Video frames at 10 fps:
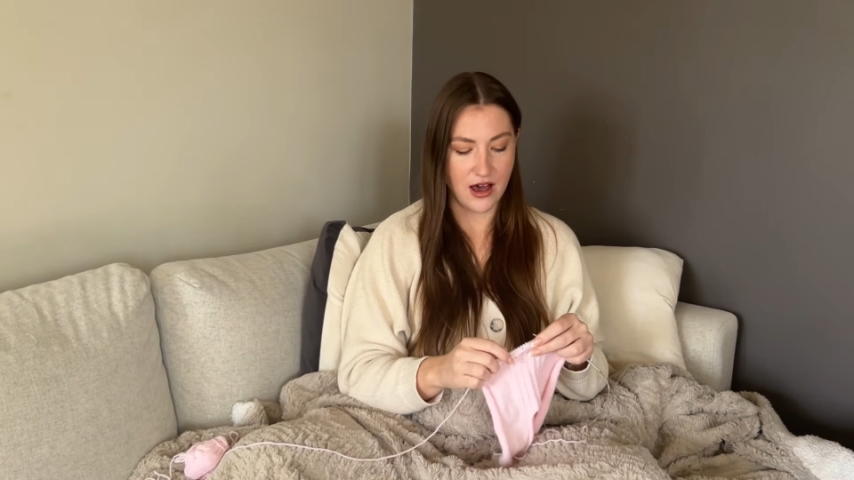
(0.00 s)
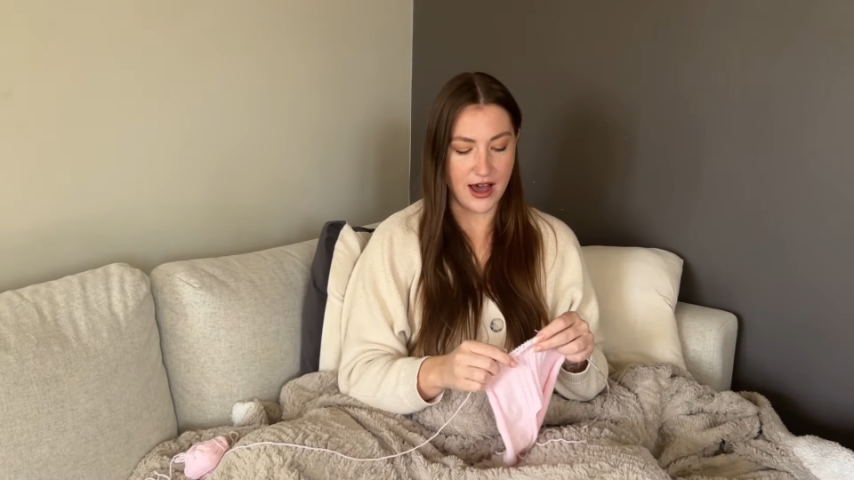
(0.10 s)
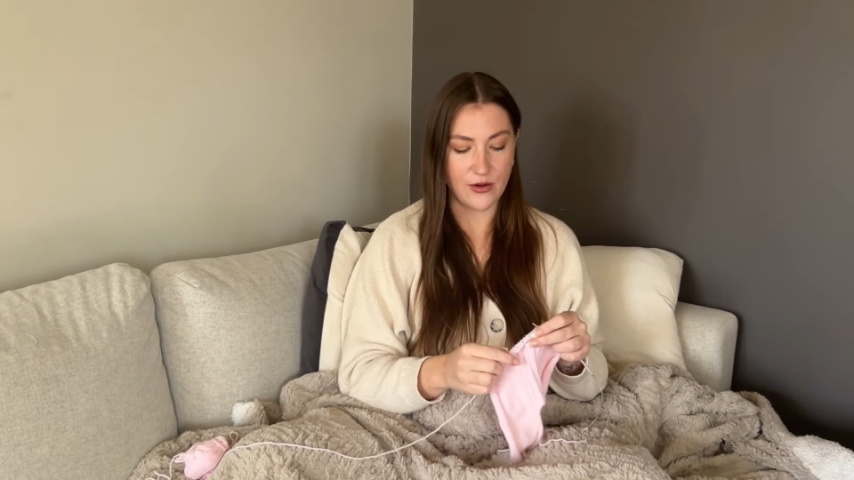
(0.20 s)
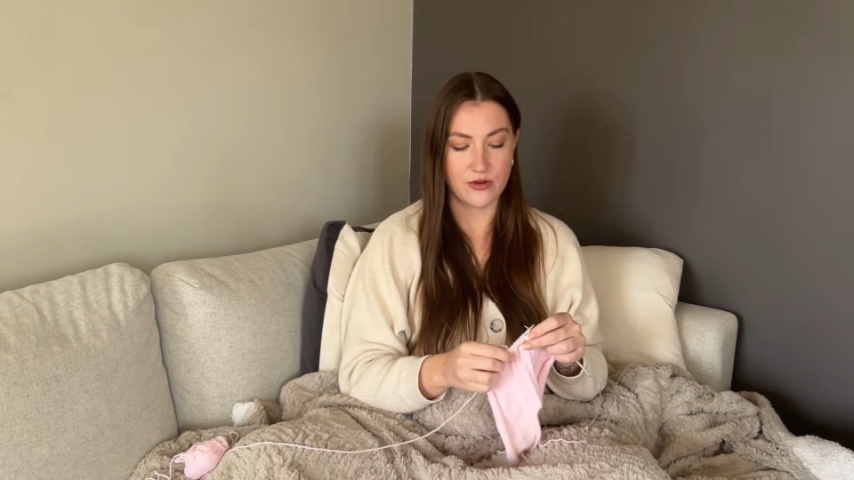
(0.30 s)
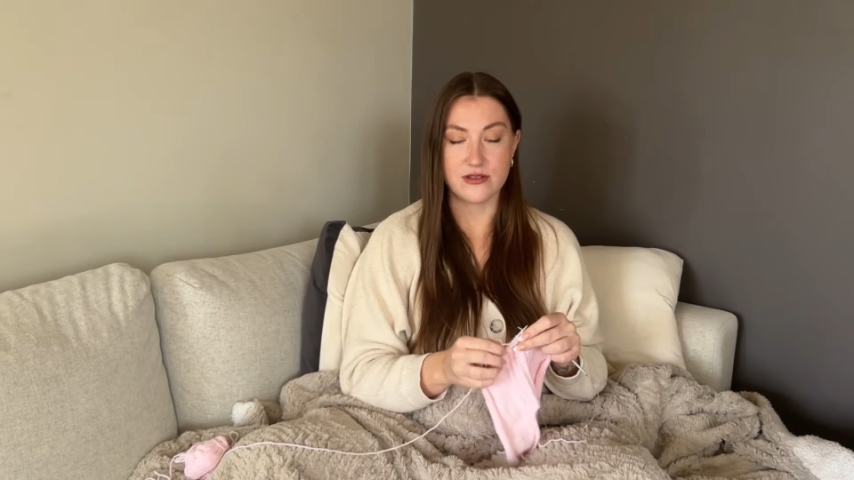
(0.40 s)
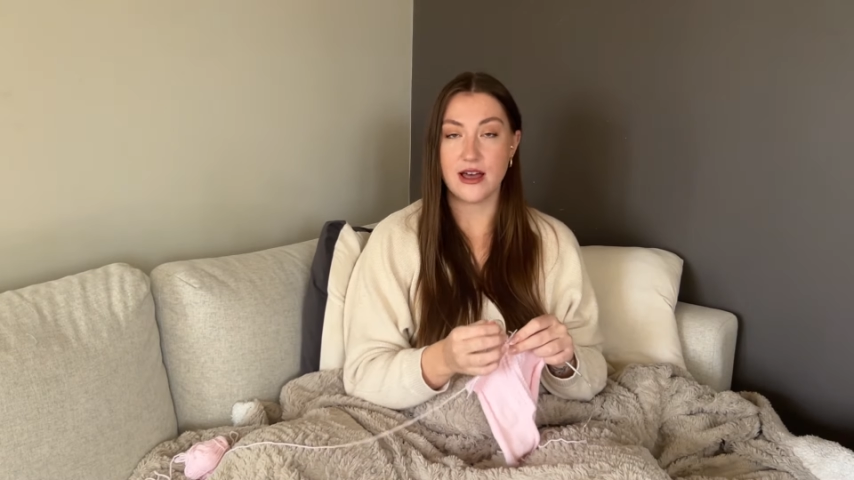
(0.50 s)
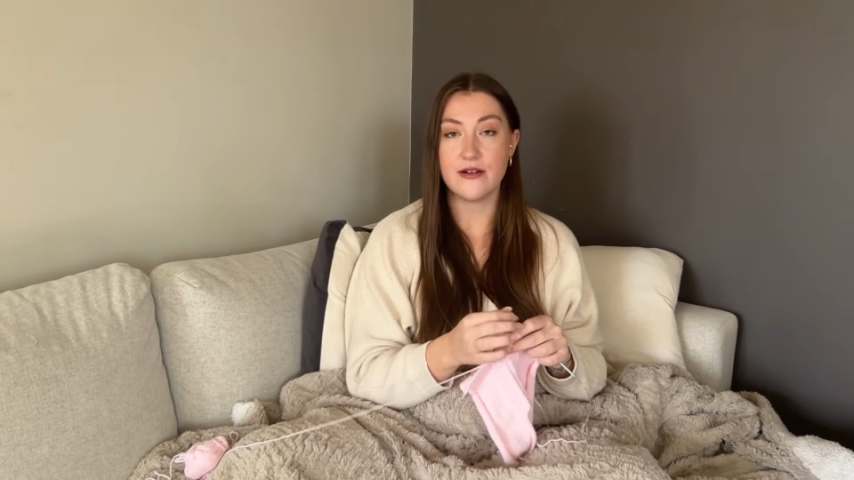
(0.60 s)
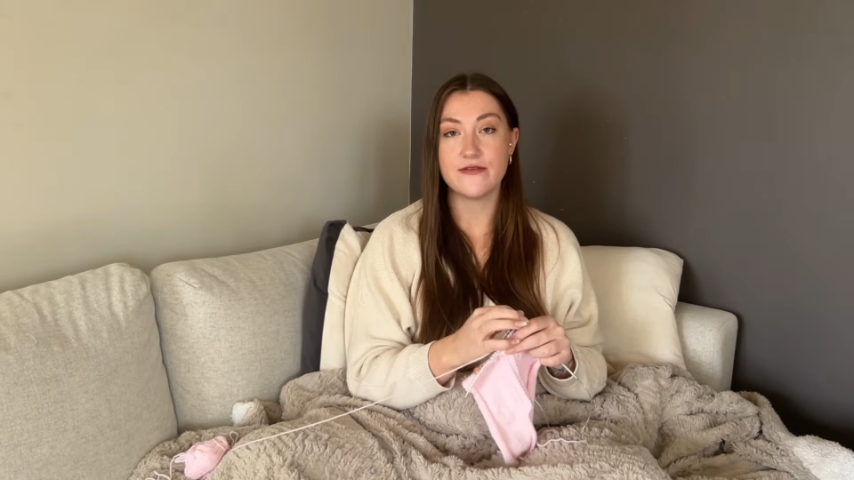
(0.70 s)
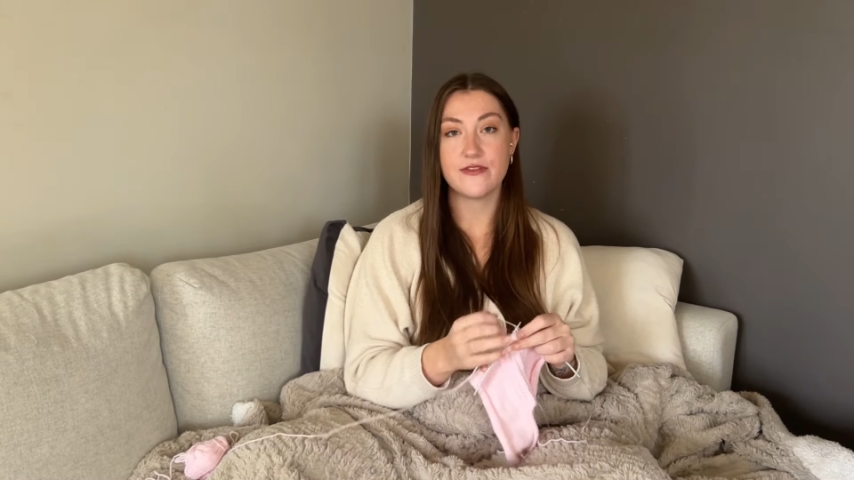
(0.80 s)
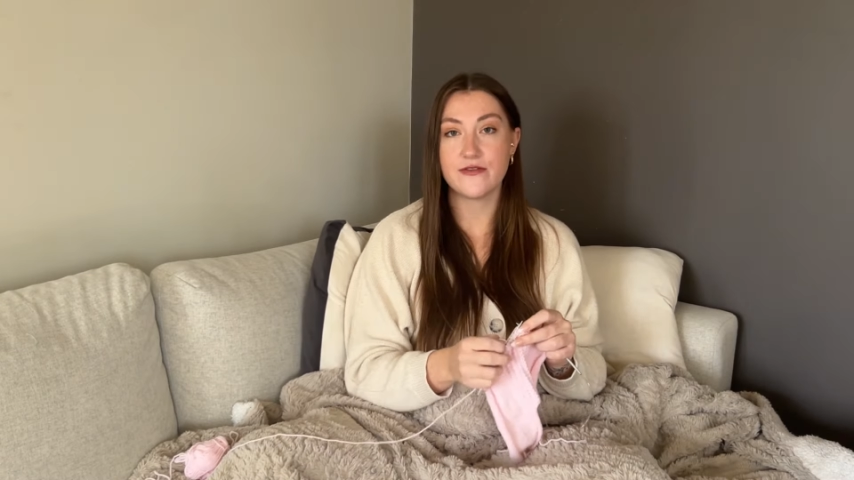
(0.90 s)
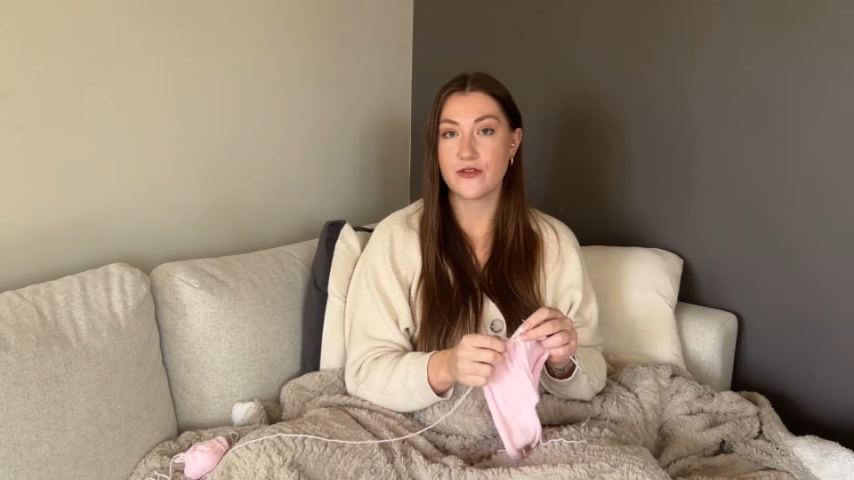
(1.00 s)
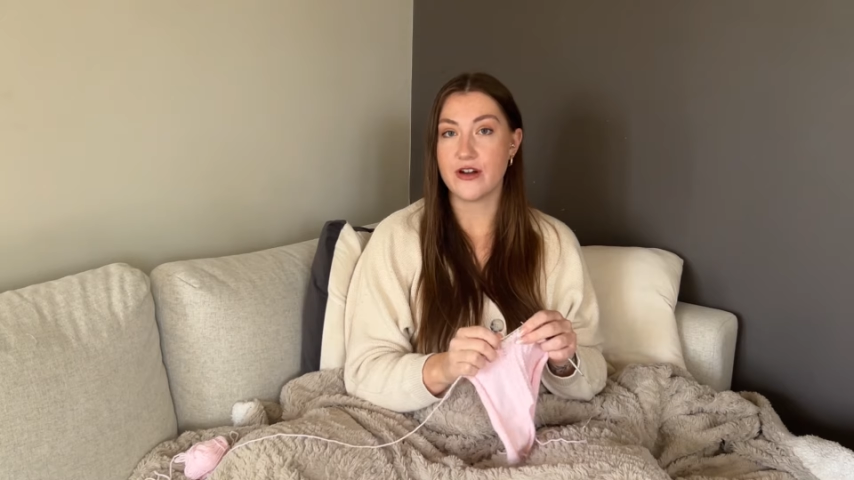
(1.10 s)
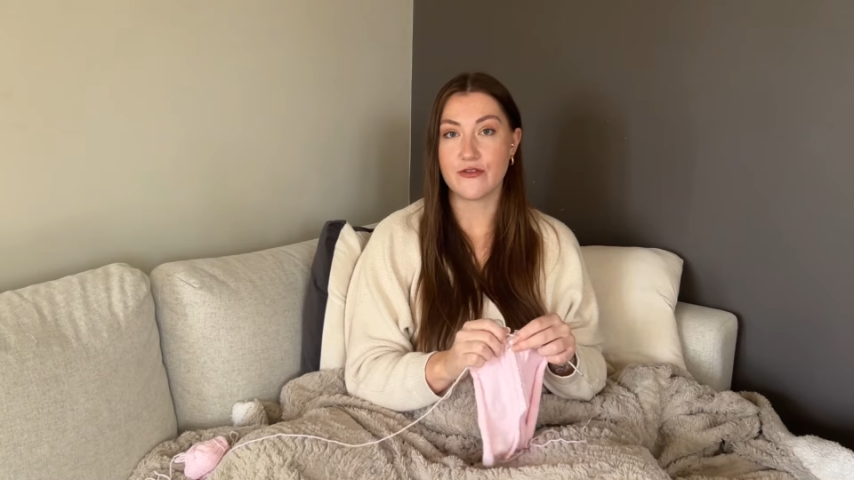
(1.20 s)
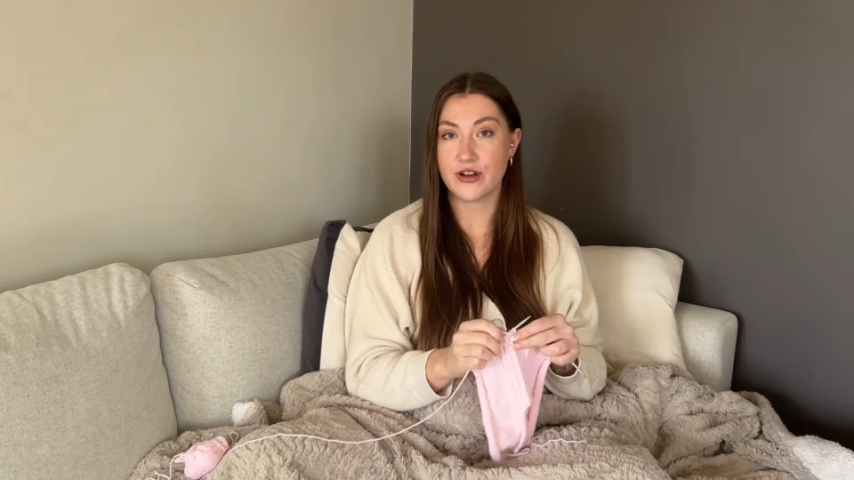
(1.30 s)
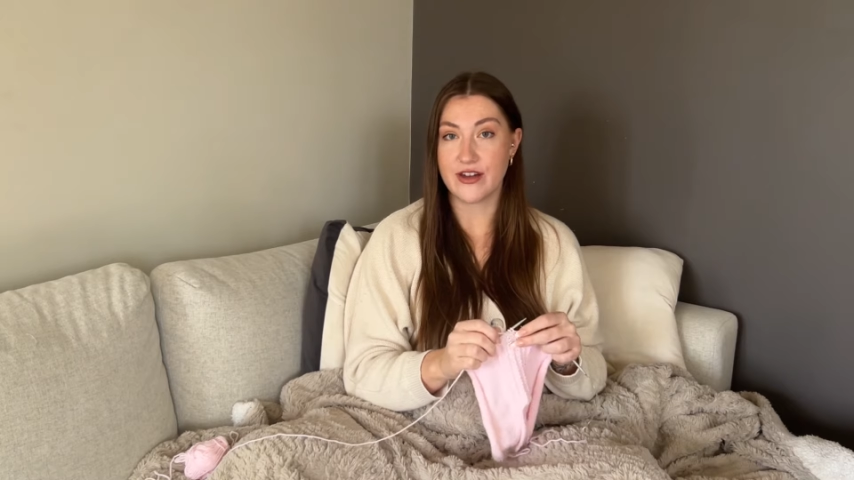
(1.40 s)
I will love
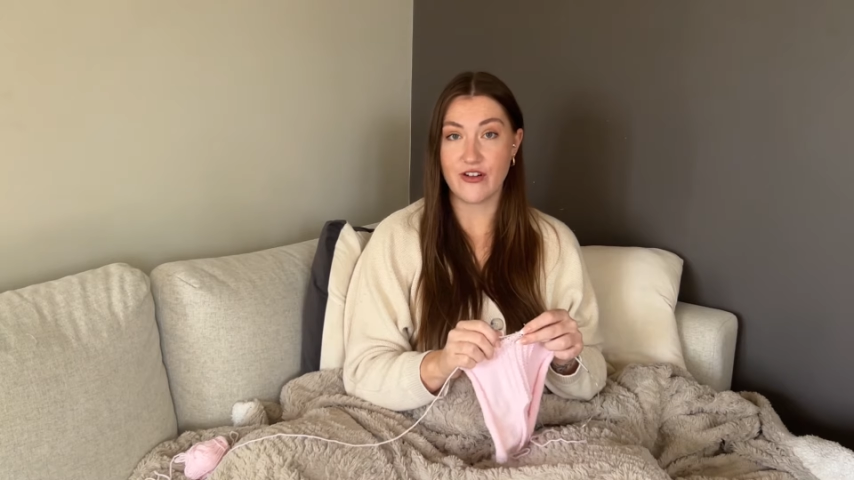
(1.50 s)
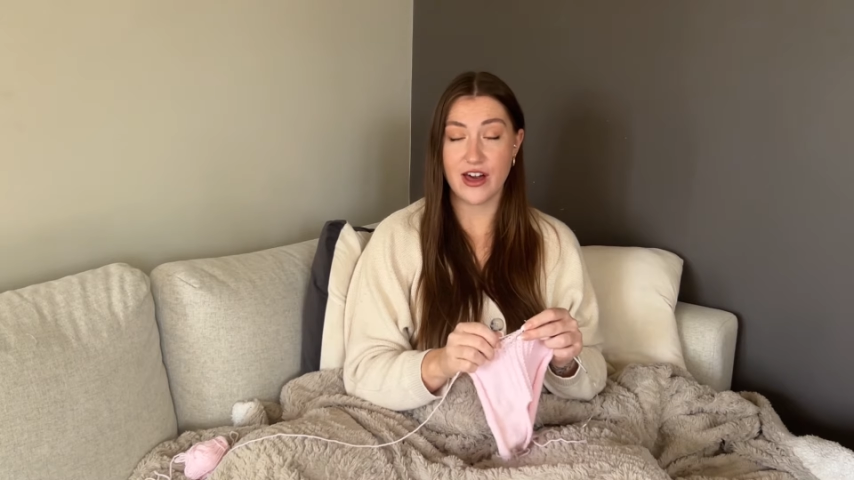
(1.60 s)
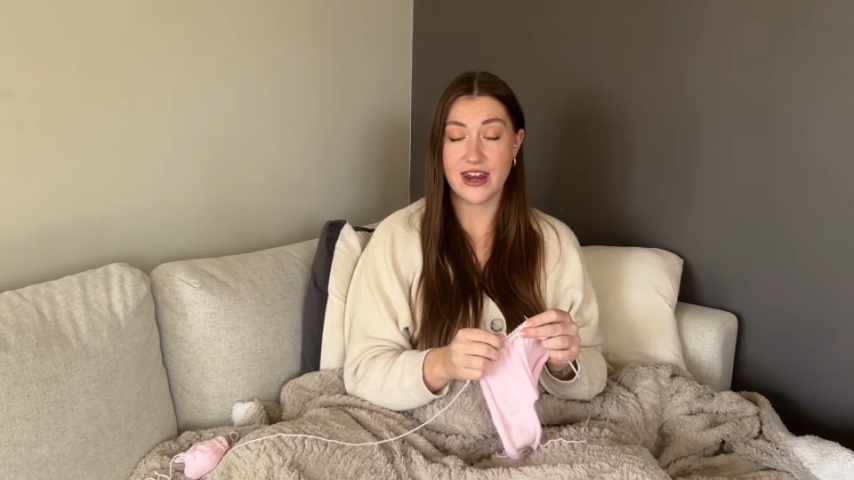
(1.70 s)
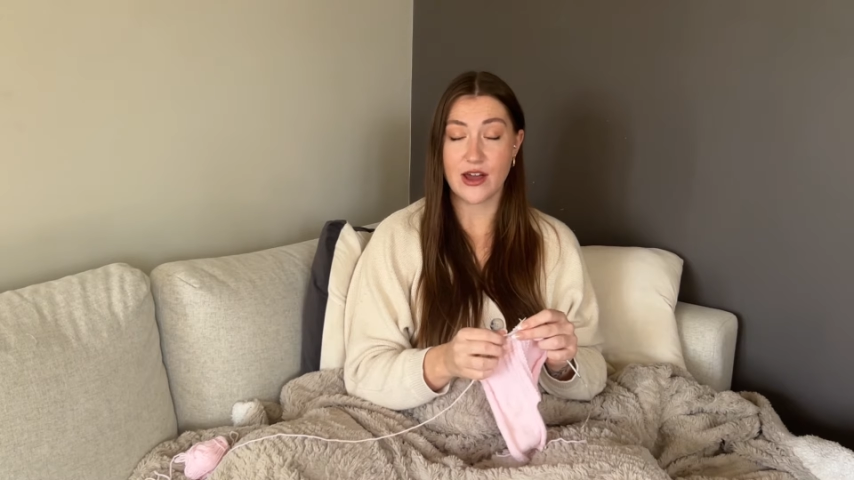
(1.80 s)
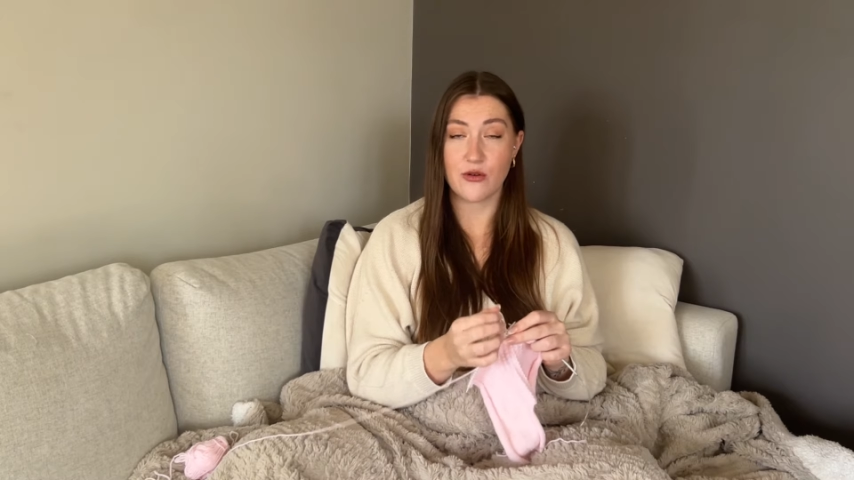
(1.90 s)
forever and ever and I